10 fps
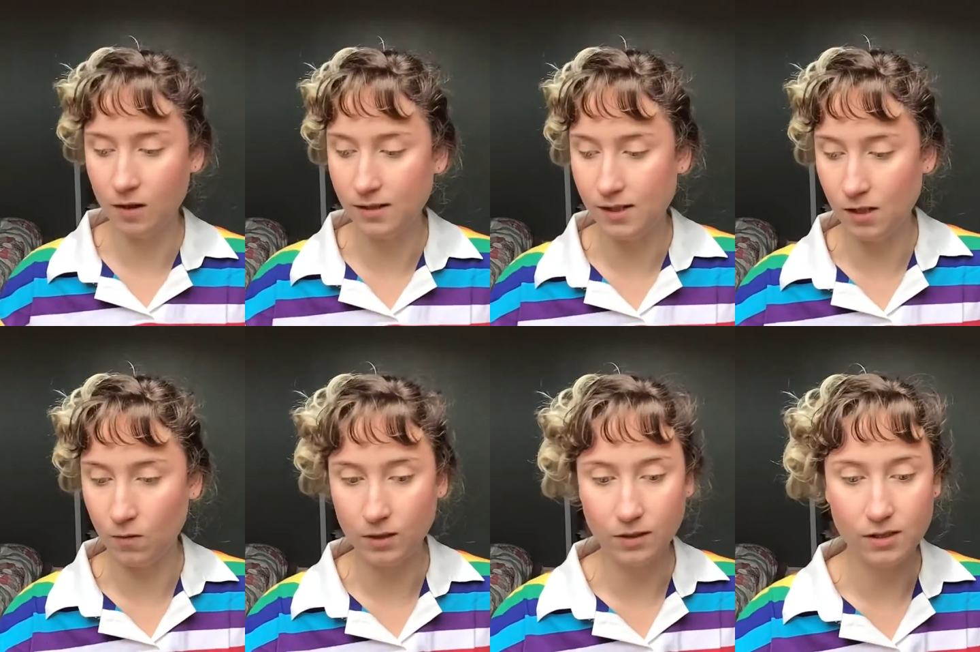to do. I'm
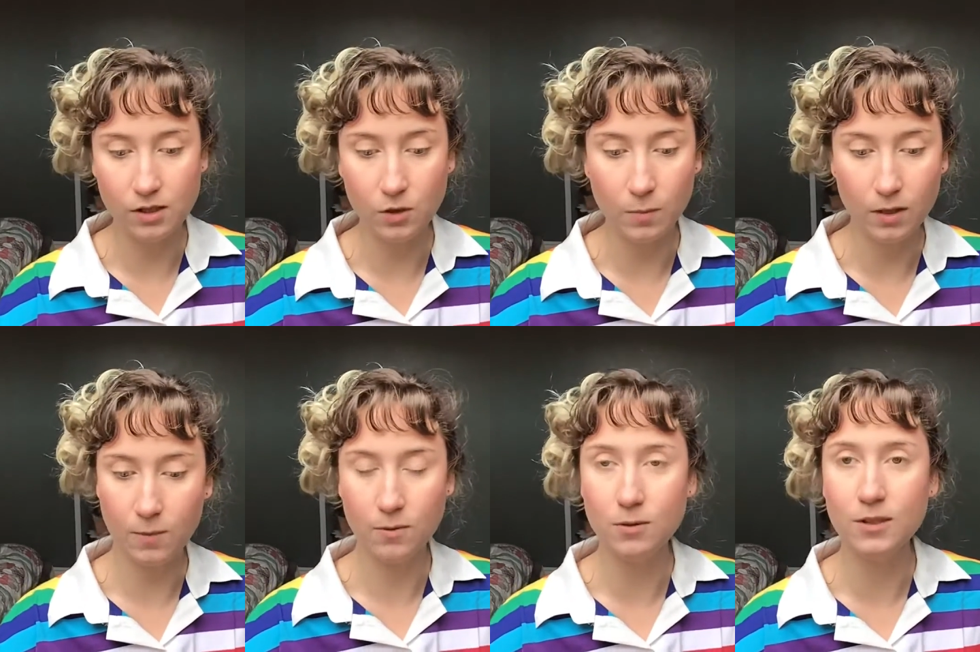going to do
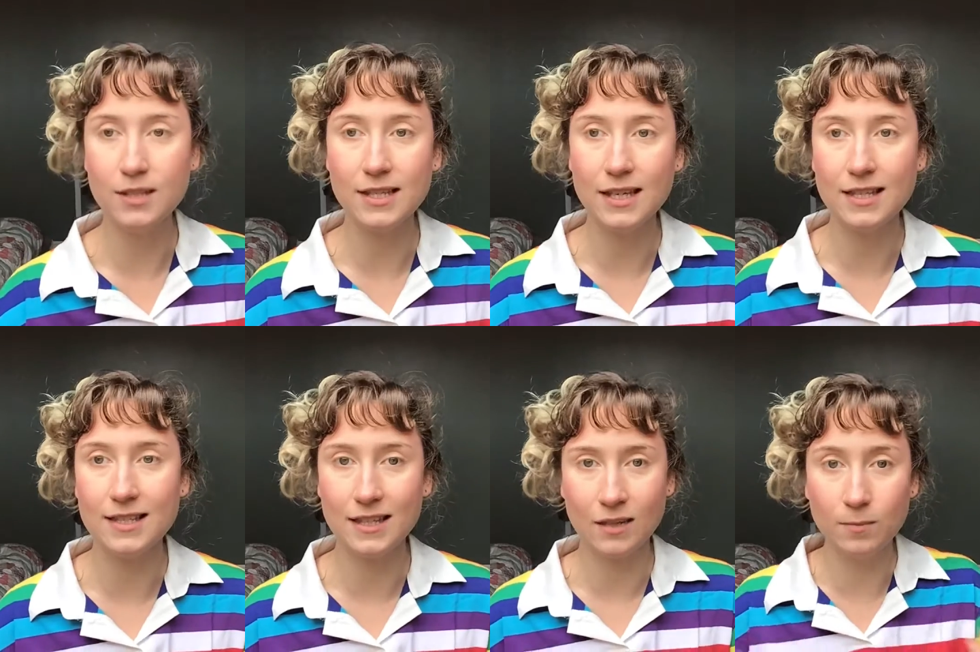
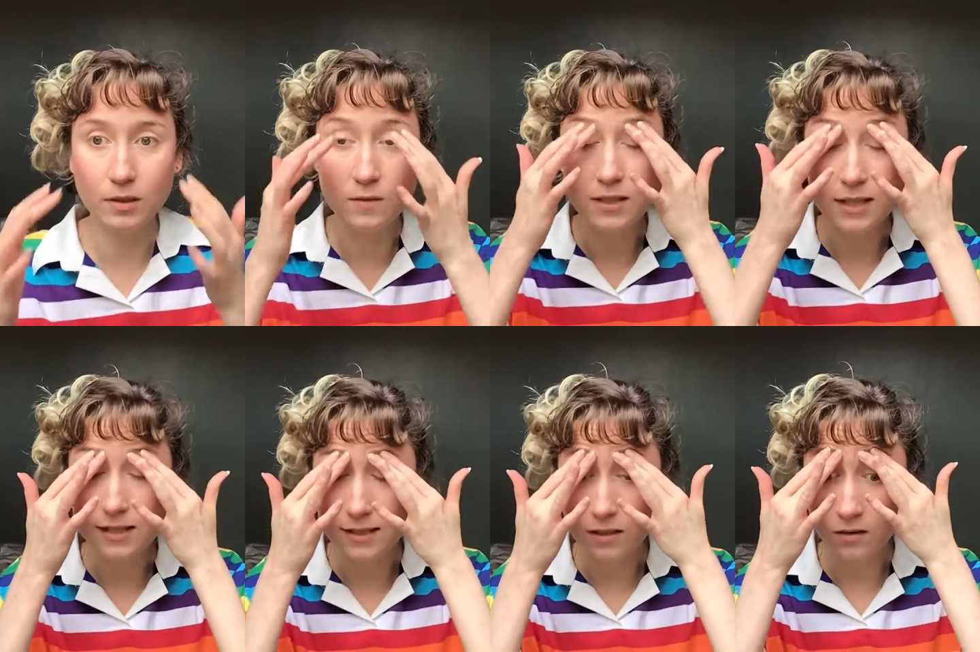purplesies and
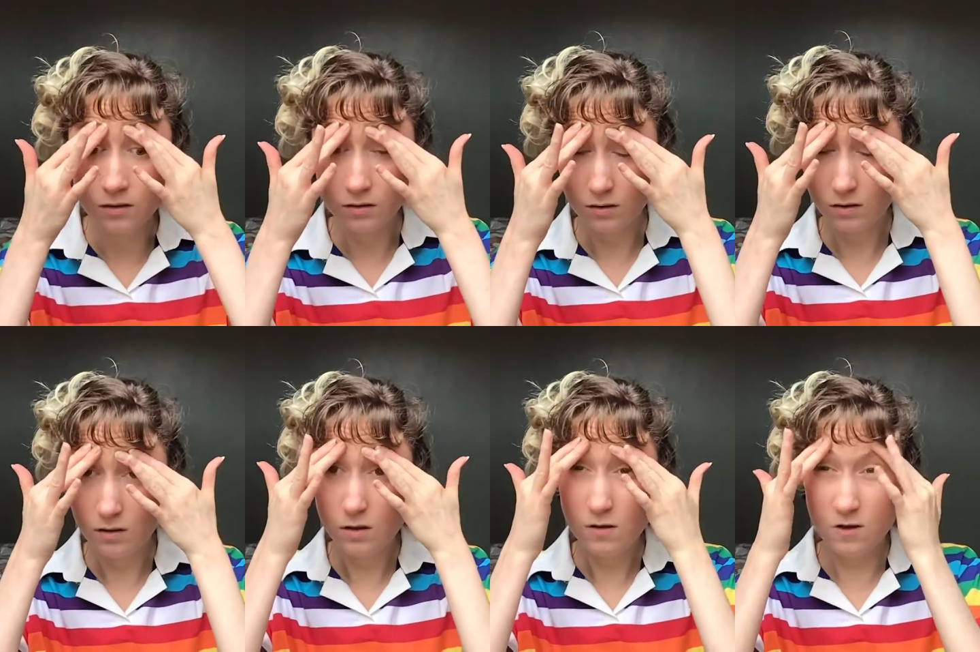bluesies
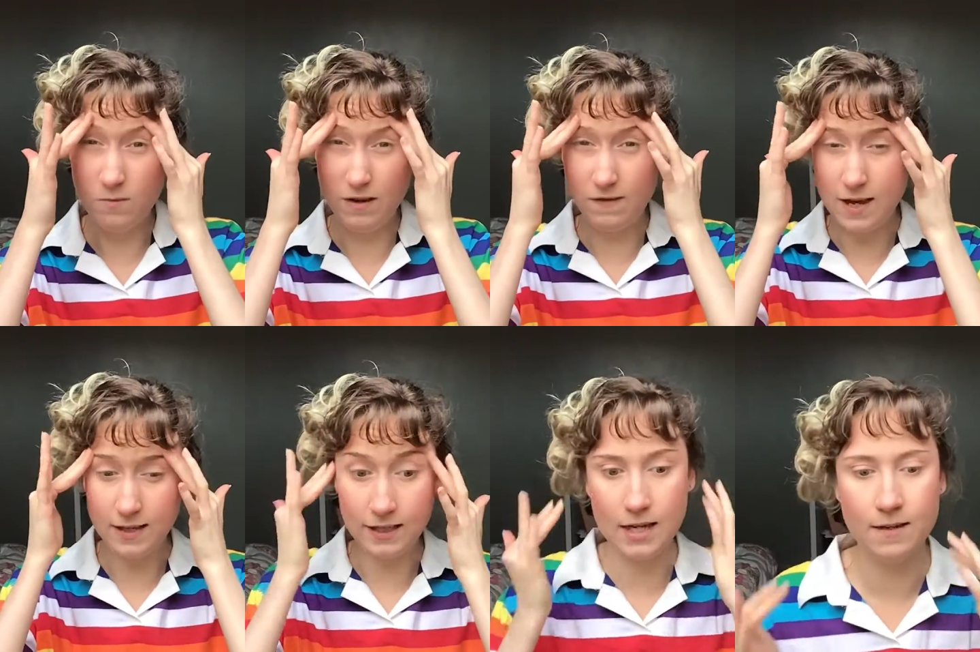on my
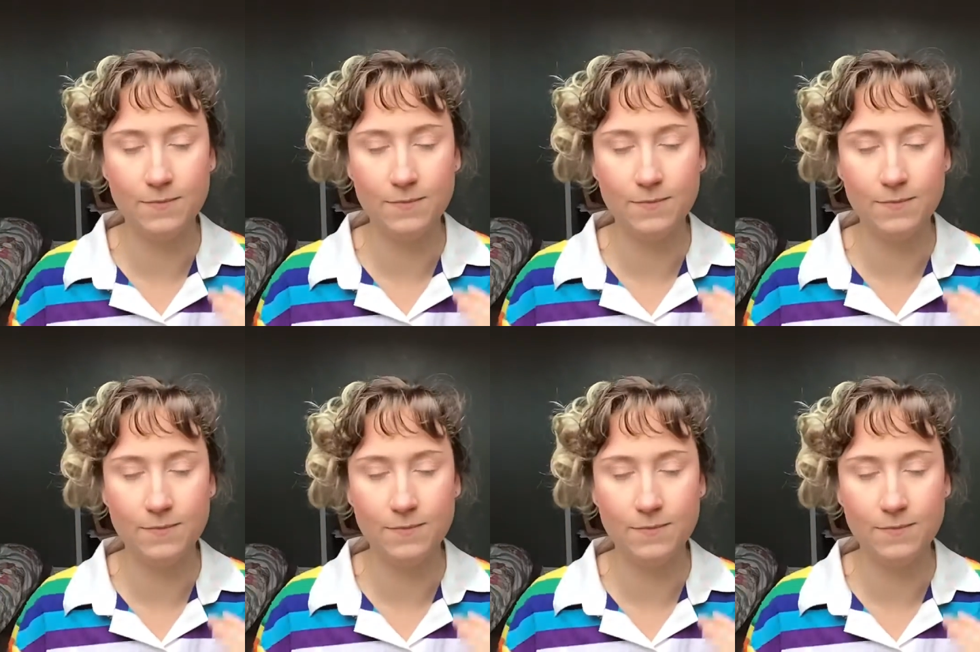facey.